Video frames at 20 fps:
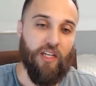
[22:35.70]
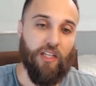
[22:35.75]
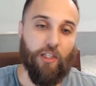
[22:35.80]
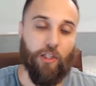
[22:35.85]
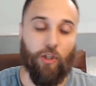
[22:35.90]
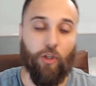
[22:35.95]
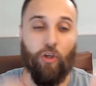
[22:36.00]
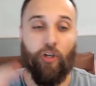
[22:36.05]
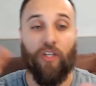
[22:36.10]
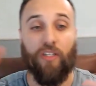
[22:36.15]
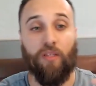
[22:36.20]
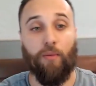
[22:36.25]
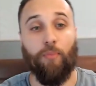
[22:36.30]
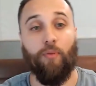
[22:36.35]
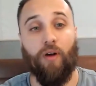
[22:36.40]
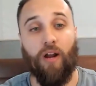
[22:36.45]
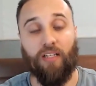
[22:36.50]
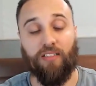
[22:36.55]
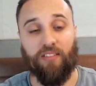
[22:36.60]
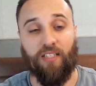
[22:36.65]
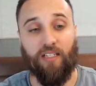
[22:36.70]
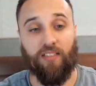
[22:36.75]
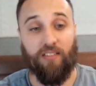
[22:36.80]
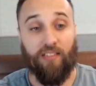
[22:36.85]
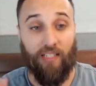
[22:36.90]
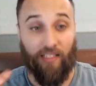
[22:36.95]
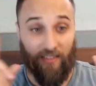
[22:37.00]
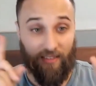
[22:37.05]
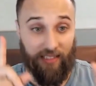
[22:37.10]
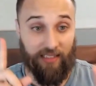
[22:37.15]
look at the process, the
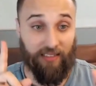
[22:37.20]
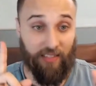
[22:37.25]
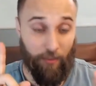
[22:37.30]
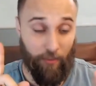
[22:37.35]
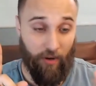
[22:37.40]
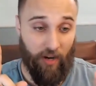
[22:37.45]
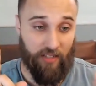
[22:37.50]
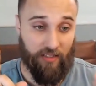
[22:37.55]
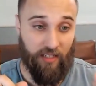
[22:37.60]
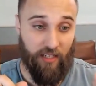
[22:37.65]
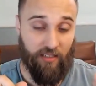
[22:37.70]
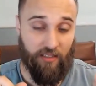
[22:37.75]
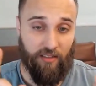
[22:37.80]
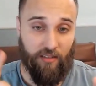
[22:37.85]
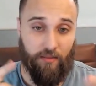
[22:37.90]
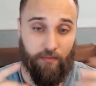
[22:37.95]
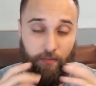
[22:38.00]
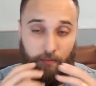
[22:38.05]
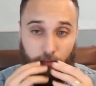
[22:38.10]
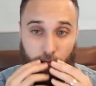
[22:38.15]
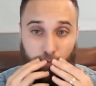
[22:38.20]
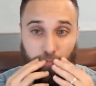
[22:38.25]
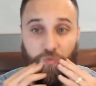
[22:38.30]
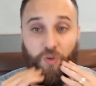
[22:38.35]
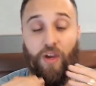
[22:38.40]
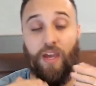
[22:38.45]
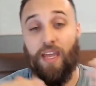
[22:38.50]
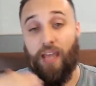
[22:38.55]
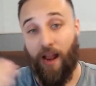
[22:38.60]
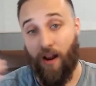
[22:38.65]
existing process. So,
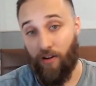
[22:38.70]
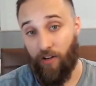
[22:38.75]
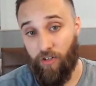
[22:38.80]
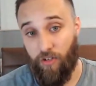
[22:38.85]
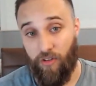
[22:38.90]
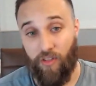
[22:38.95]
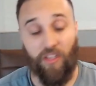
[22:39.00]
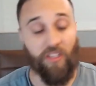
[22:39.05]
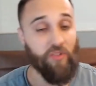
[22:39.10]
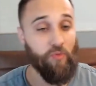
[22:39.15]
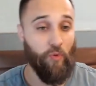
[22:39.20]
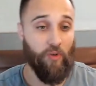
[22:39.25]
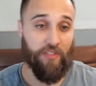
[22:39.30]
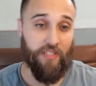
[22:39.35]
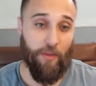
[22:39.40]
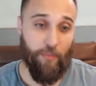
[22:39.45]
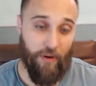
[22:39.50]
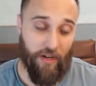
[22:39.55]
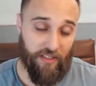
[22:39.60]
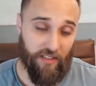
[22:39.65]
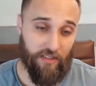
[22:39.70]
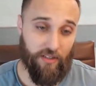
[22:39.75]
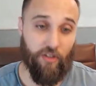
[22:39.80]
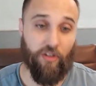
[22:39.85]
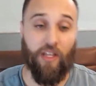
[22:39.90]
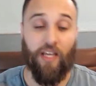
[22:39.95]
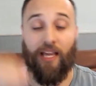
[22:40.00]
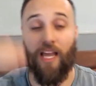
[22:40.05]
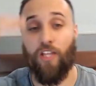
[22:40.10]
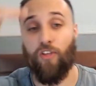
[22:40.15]
hey, how do you do this? What's that process look
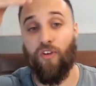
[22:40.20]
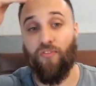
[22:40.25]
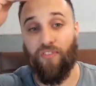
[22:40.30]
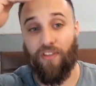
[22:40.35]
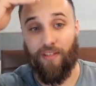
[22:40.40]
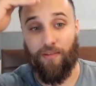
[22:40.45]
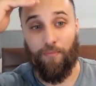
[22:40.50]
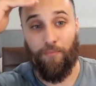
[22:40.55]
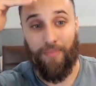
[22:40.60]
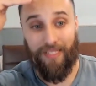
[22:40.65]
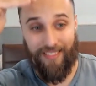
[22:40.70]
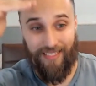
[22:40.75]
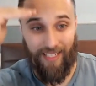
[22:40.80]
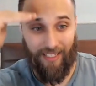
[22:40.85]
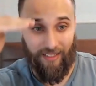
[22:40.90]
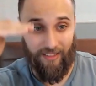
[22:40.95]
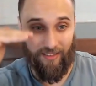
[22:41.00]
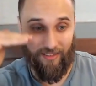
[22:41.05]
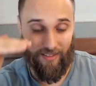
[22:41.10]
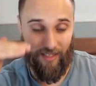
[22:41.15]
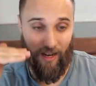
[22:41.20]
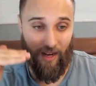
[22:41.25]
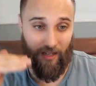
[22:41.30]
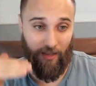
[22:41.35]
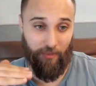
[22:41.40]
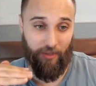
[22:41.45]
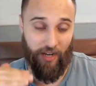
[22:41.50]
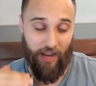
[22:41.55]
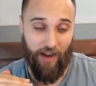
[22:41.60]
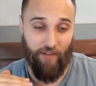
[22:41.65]
like? And you have to meticulous
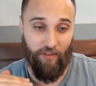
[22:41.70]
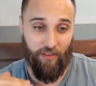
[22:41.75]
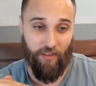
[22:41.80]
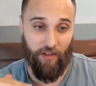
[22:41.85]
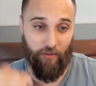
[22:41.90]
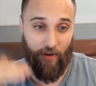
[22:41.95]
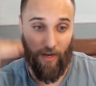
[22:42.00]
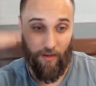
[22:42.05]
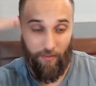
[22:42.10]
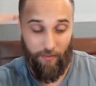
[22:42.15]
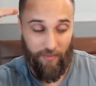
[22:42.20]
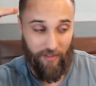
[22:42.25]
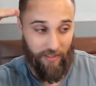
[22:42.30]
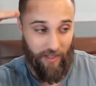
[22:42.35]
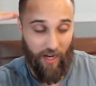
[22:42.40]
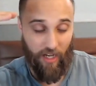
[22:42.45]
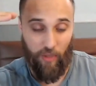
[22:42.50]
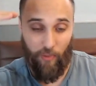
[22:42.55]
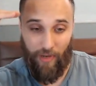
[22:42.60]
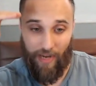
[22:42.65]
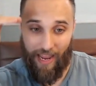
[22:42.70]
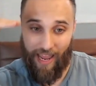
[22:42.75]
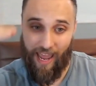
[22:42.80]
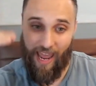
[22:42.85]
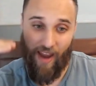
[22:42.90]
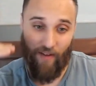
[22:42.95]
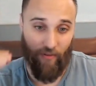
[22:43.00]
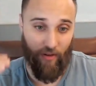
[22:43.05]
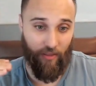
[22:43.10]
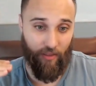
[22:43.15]
document everything, right? Document
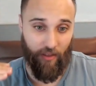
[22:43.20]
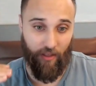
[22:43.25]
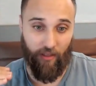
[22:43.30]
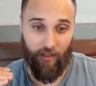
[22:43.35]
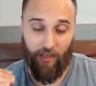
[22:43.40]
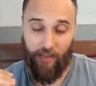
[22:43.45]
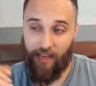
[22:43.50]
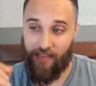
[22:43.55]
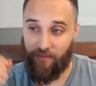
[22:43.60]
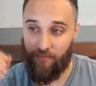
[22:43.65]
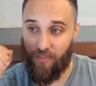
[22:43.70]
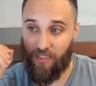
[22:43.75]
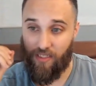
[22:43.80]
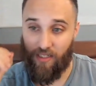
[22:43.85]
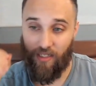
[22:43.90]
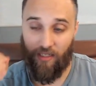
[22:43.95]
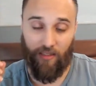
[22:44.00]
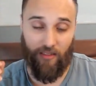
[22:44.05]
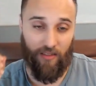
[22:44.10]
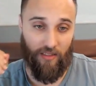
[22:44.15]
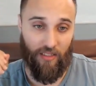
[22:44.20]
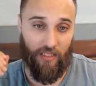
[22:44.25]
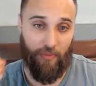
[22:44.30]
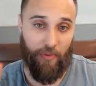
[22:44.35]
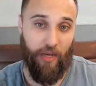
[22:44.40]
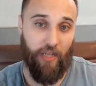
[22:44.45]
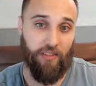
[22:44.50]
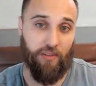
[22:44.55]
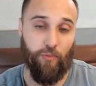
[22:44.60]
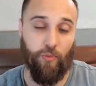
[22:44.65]
everything as meticulously as
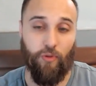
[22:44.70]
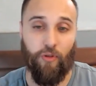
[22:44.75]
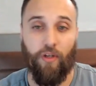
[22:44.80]
possible.